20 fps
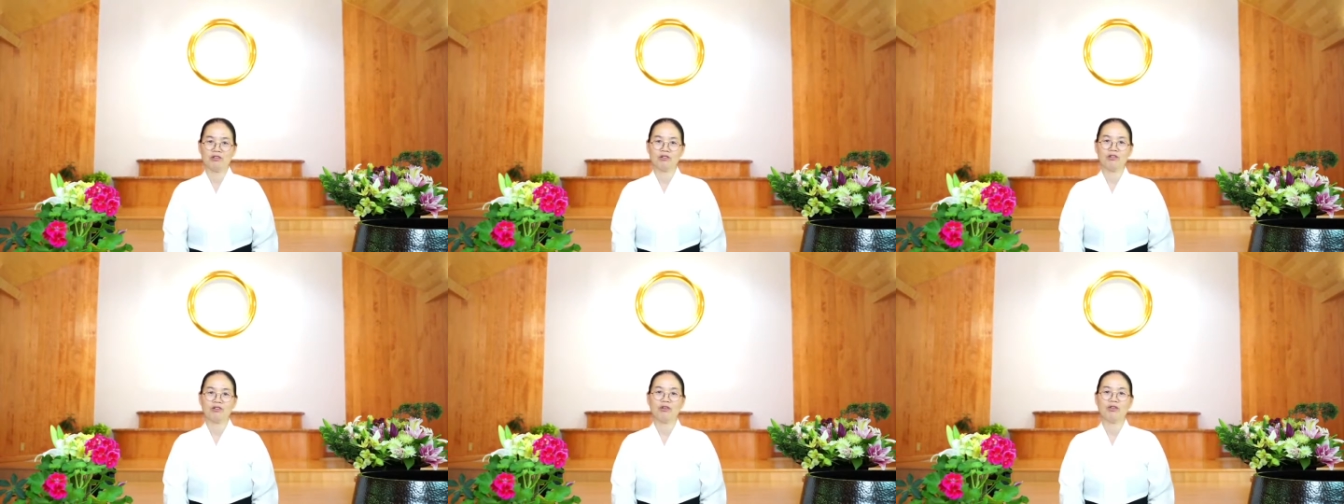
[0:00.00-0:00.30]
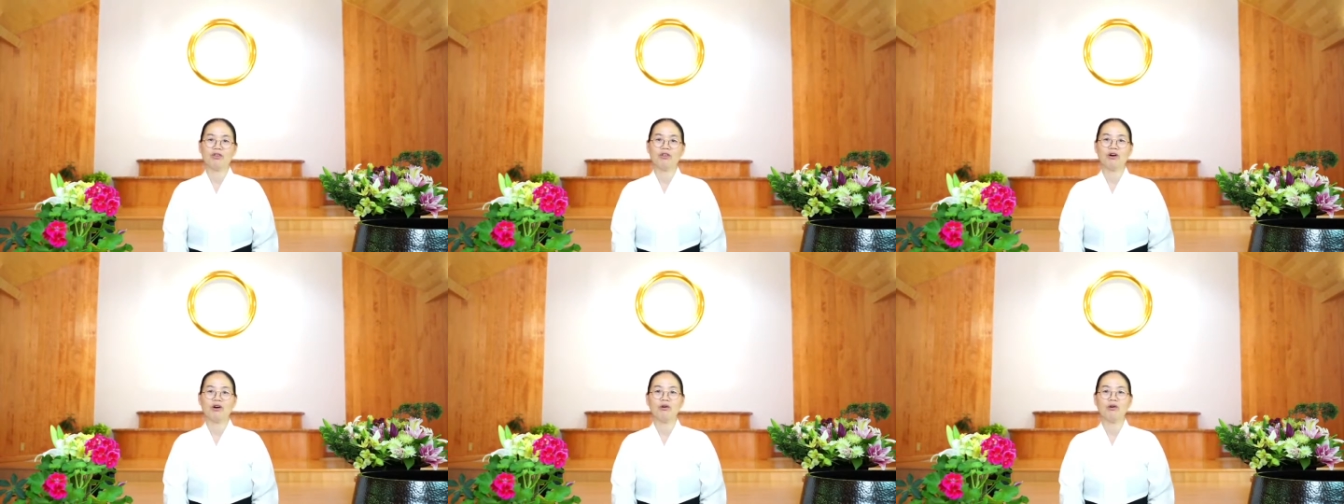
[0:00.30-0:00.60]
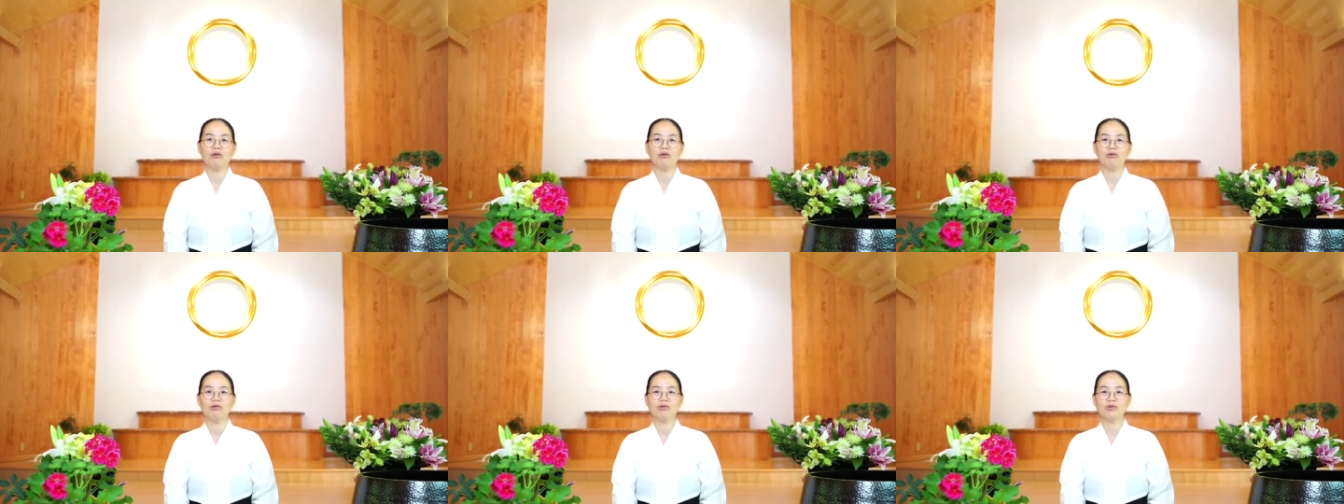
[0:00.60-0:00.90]
to
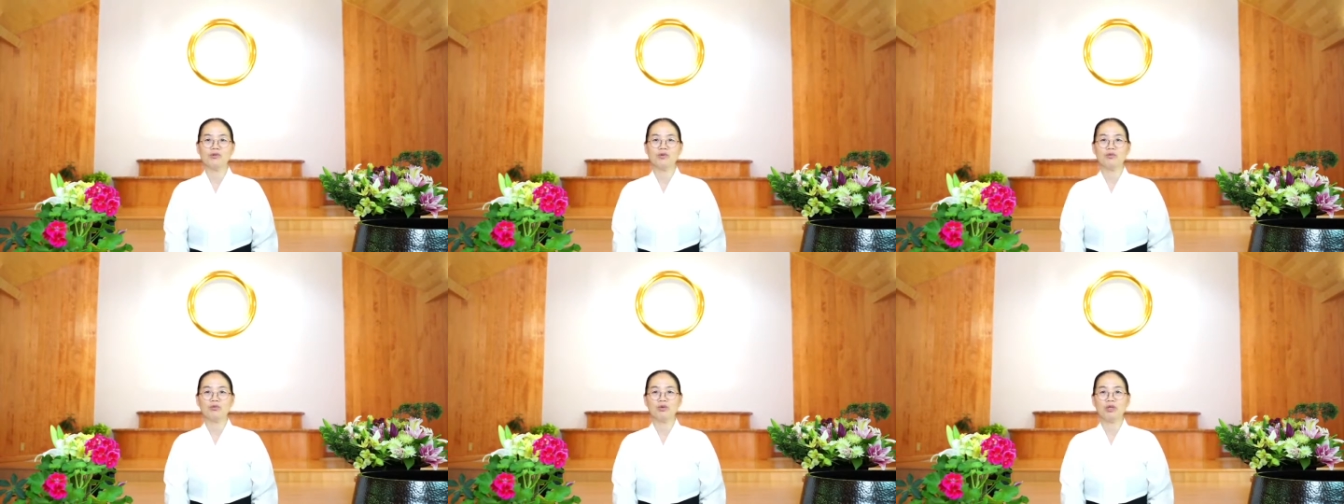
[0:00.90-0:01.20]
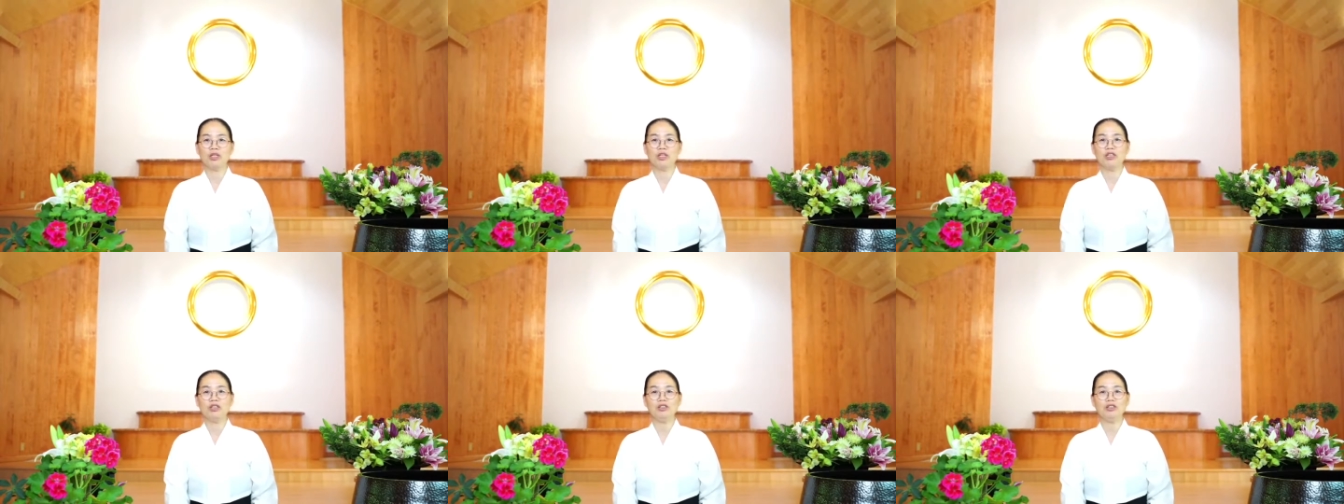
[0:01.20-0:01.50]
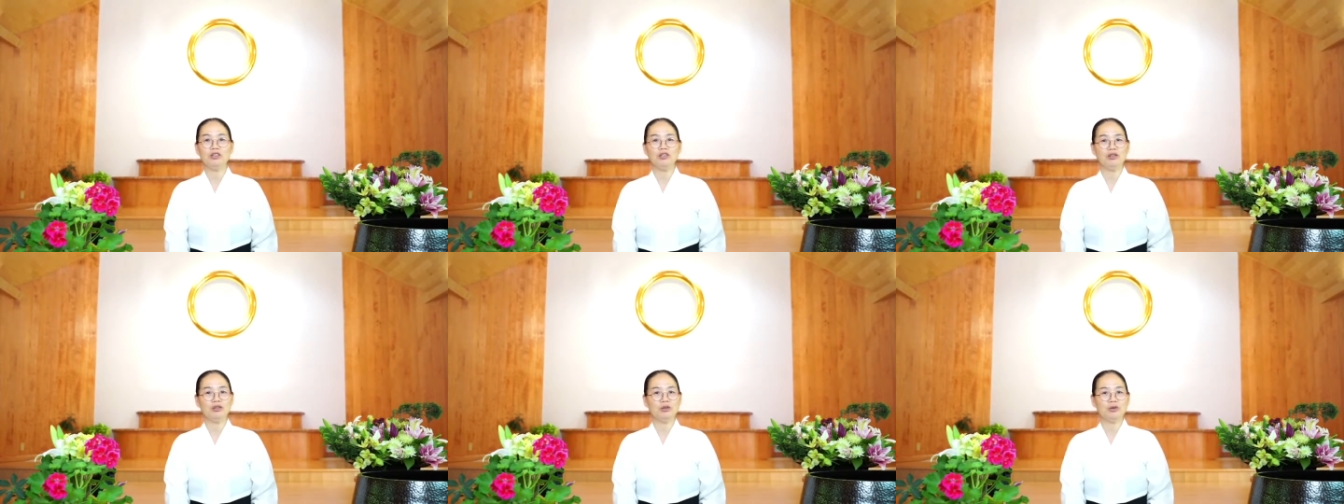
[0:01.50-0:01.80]
those
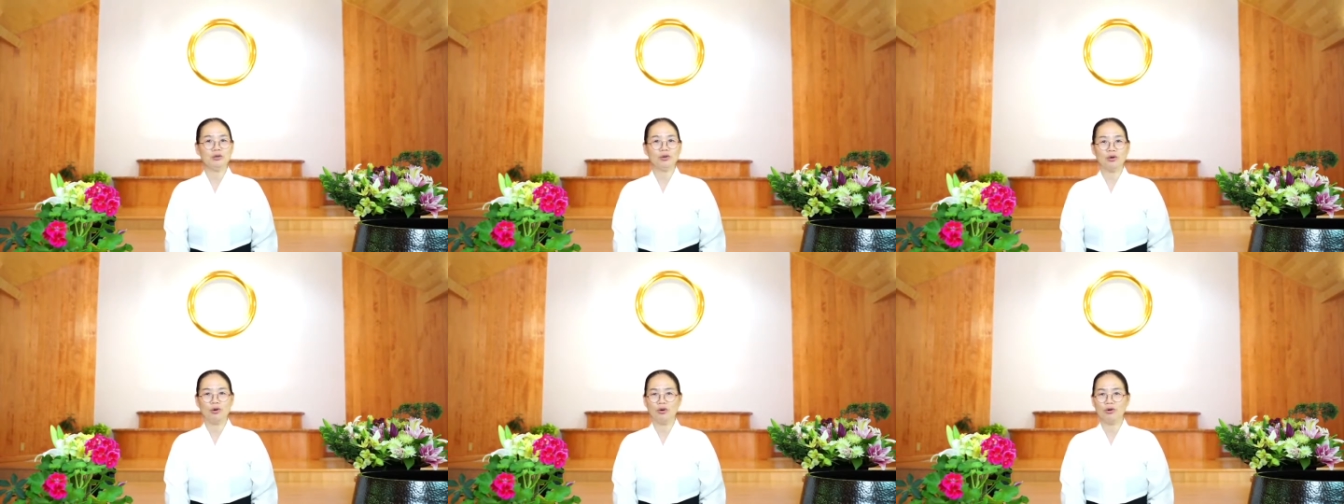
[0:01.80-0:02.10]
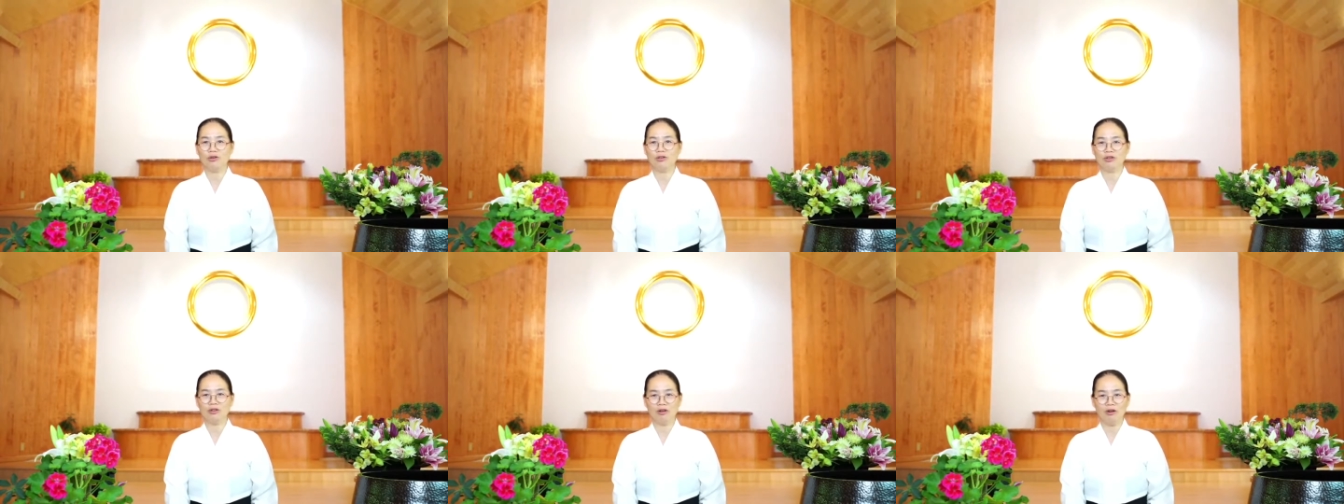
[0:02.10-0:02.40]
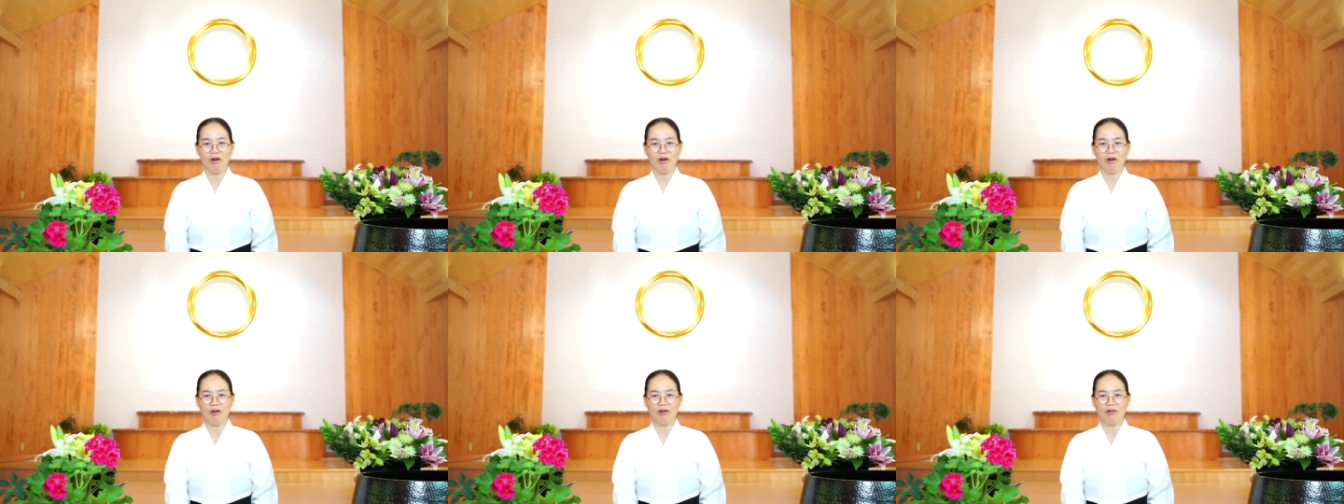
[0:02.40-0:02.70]
we don't
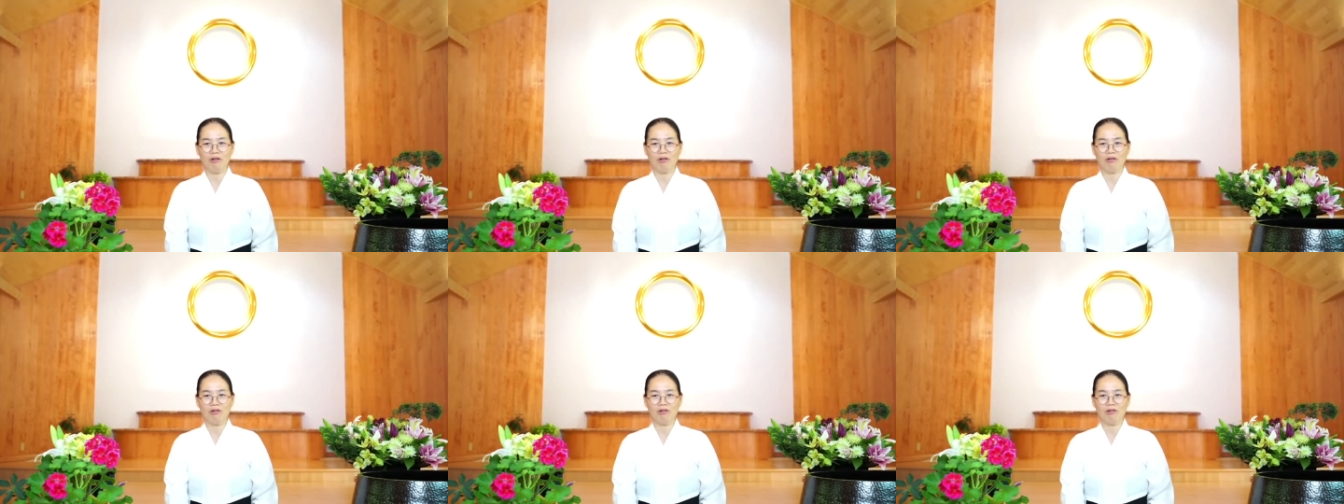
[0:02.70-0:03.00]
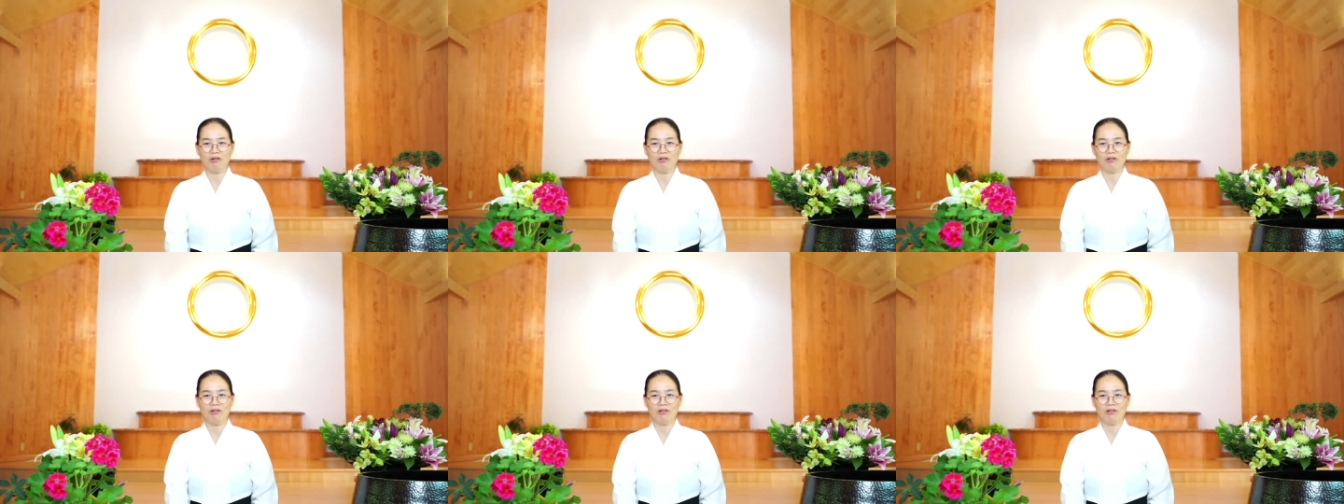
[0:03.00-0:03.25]
know